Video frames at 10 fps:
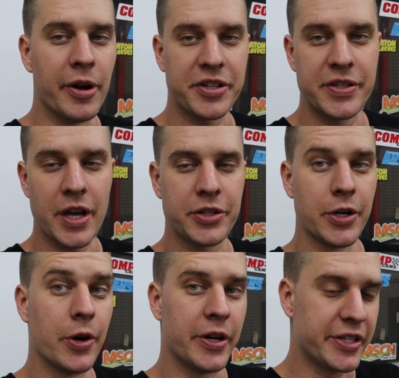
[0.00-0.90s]
Rex has
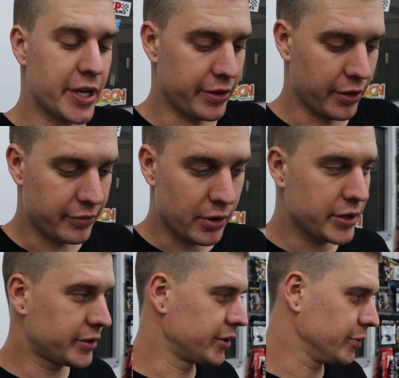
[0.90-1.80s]
actually already set the
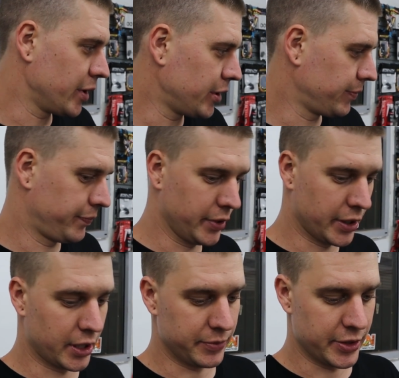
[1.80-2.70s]
thrust as well,
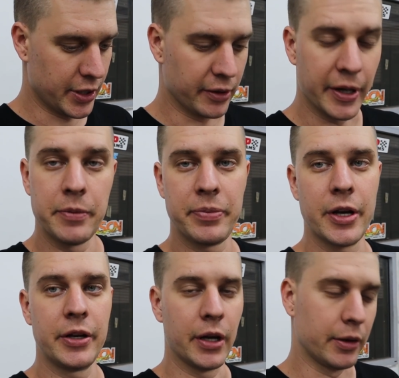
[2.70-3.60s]
um, so our end
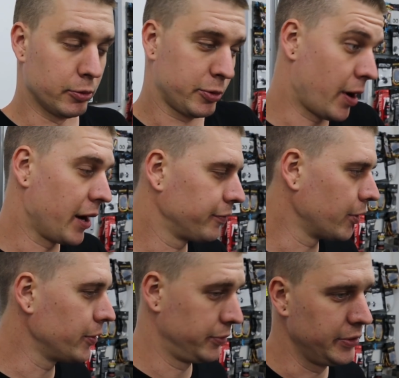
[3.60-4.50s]
play, our crank
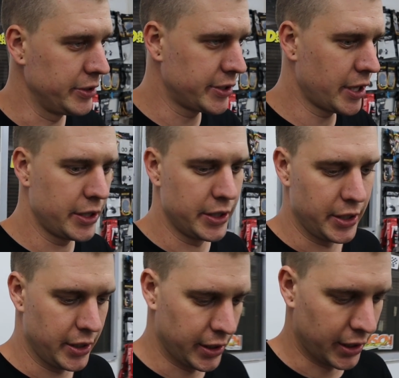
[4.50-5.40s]
float you'd say,
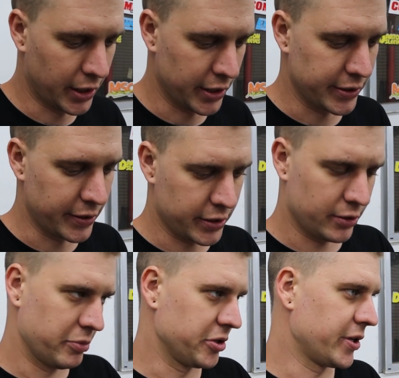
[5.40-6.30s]
uh, so that's
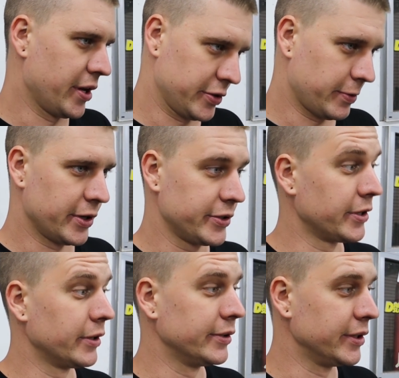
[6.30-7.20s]
all been set as well.
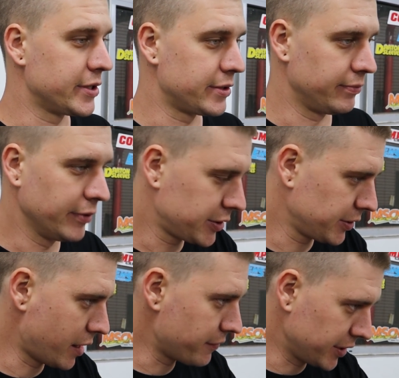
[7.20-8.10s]
So it's
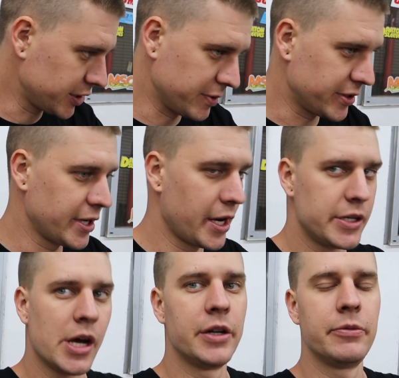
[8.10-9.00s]
literally everything's been
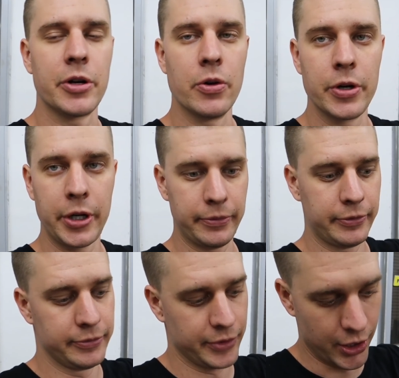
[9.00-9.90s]
set, done, recorded.
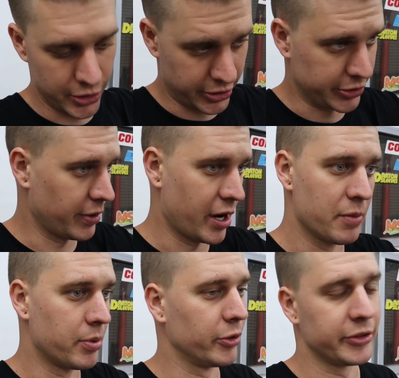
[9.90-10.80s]
It's just ready
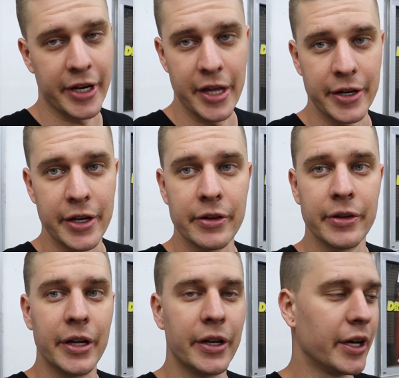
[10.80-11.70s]
to bolt together now,
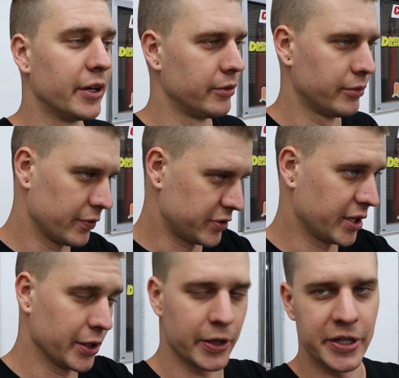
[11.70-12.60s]
and uh,
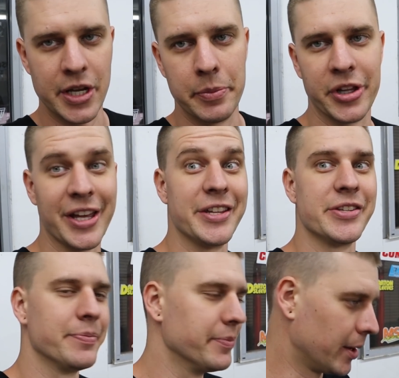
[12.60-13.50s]
obviously I've got to assemble the
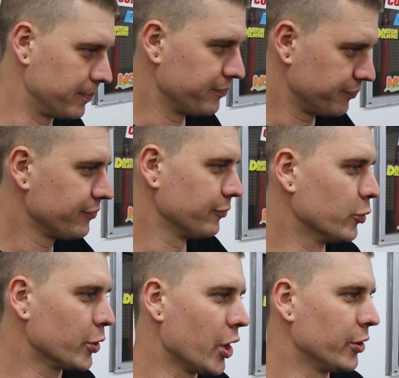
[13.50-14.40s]
heads, but
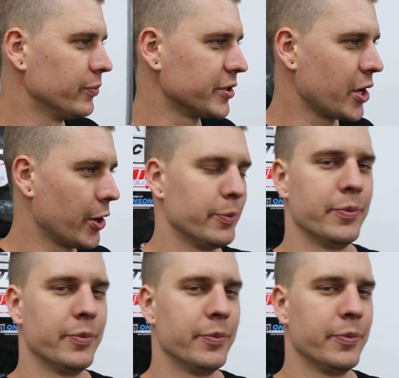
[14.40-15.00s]
we'll go, let's go.